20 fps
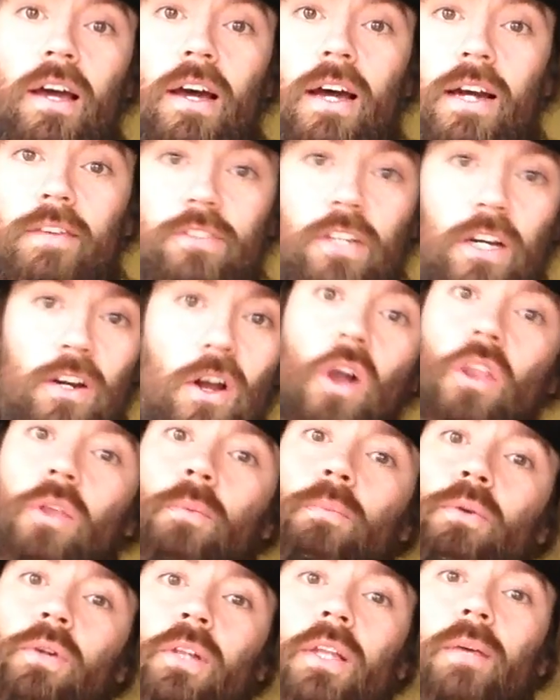I've done all the
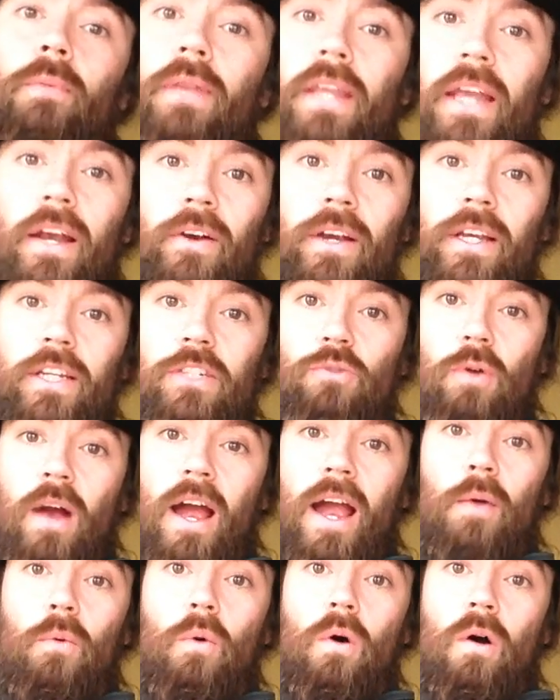preliminary
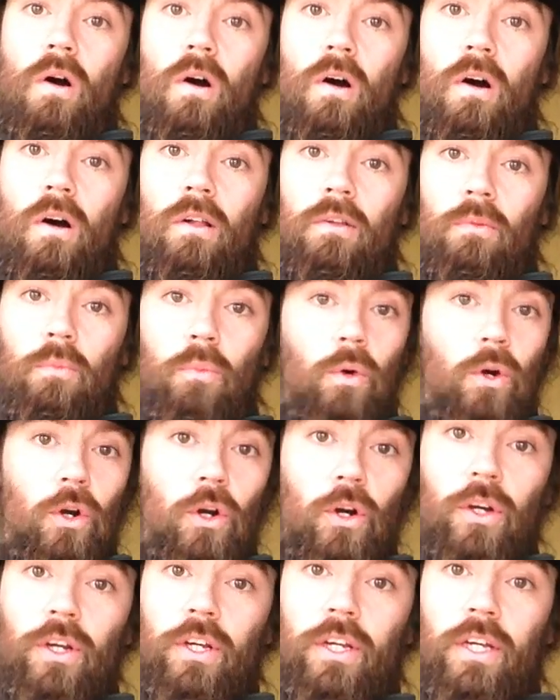drywall
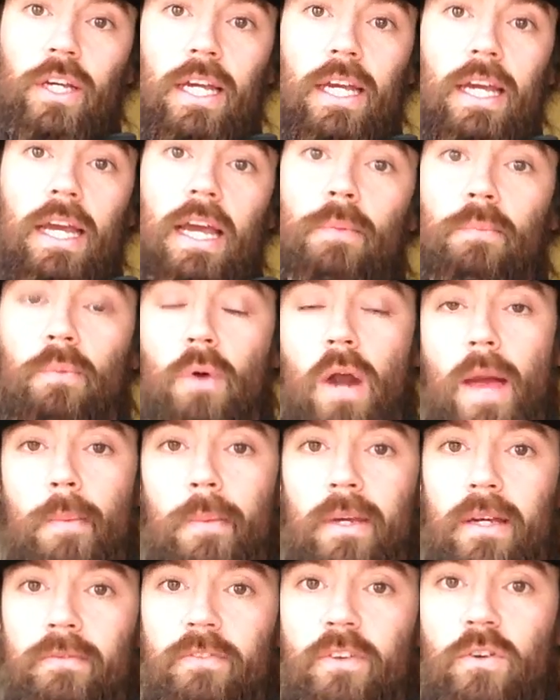work and
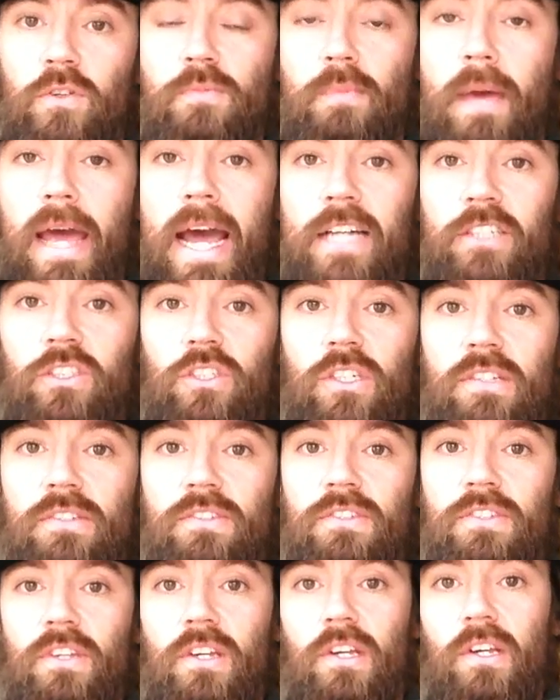priming of those
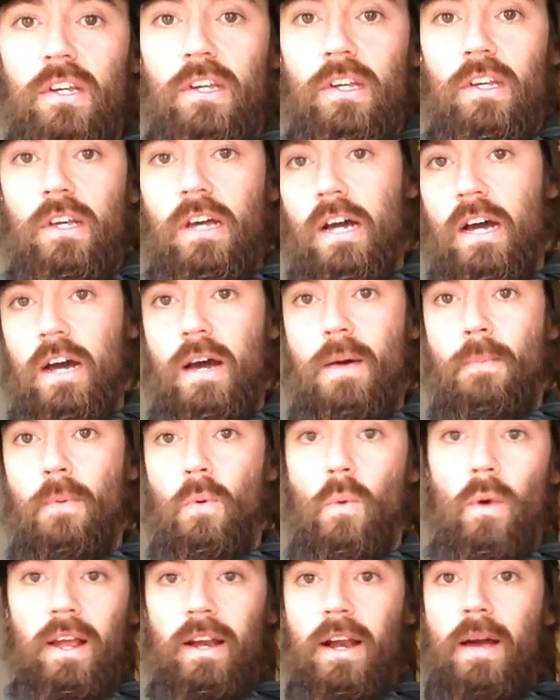patches, but
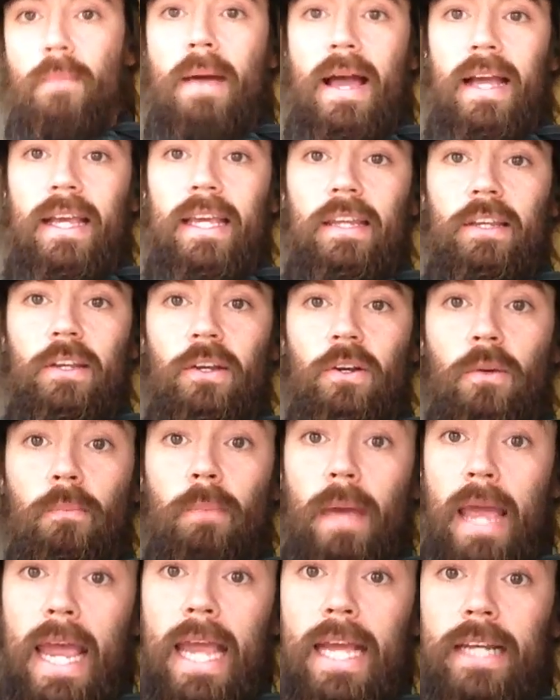when I come back in here to
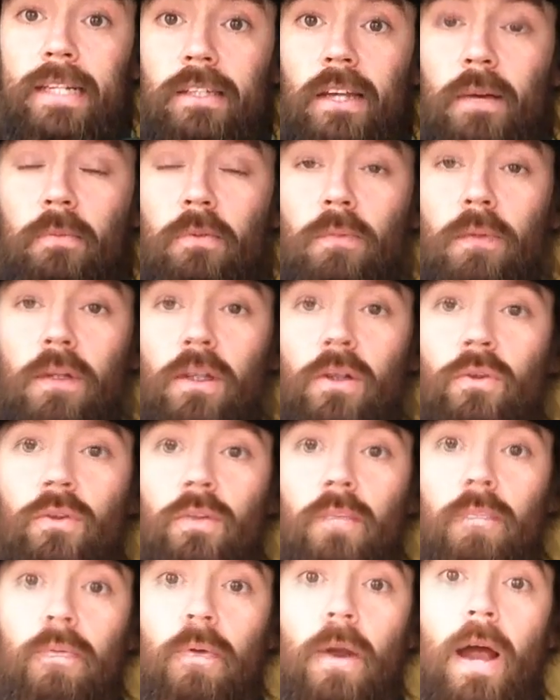paint, I'm going to be
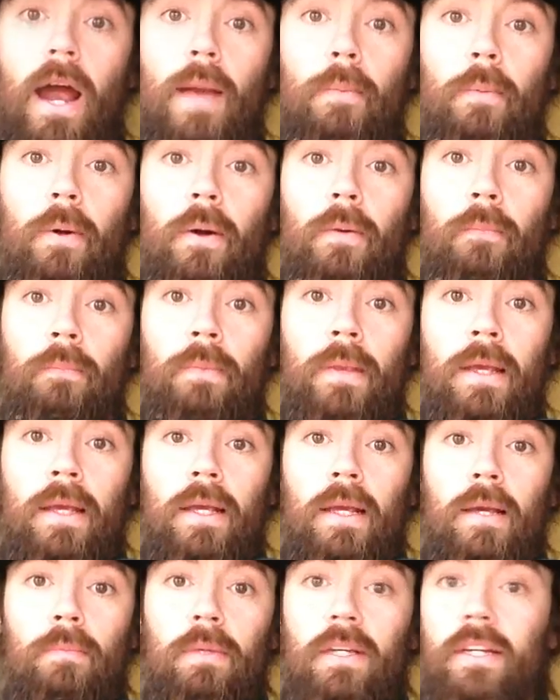using primer
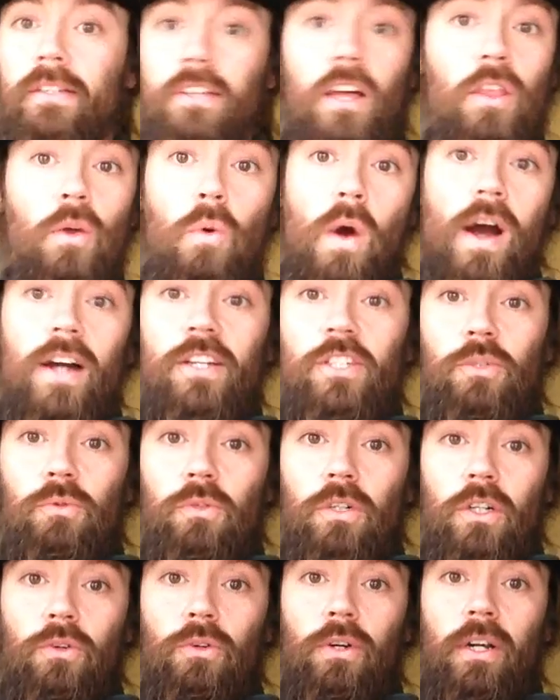because otherwise
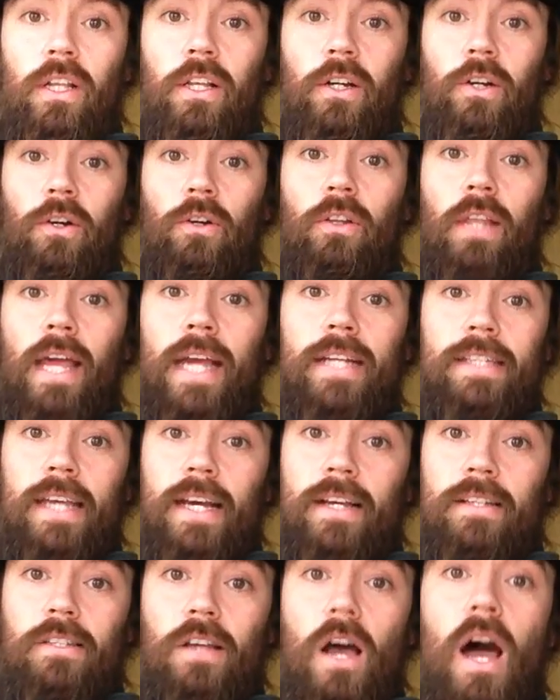your acrylic or
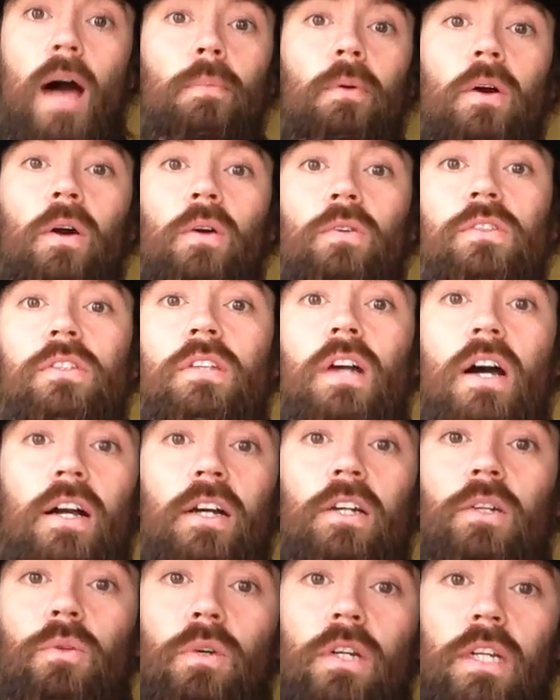latex top coat's not
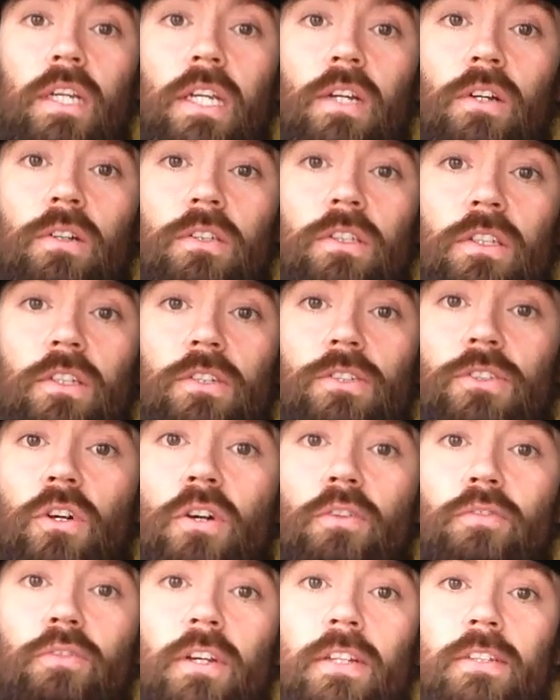going to adhere to the
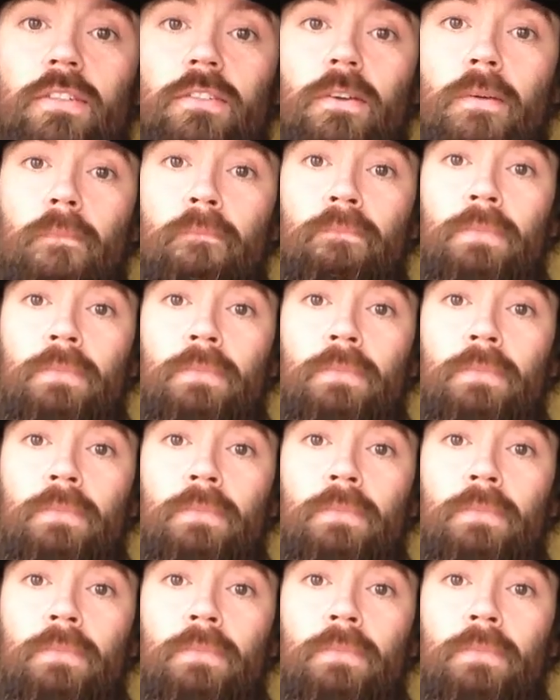surface.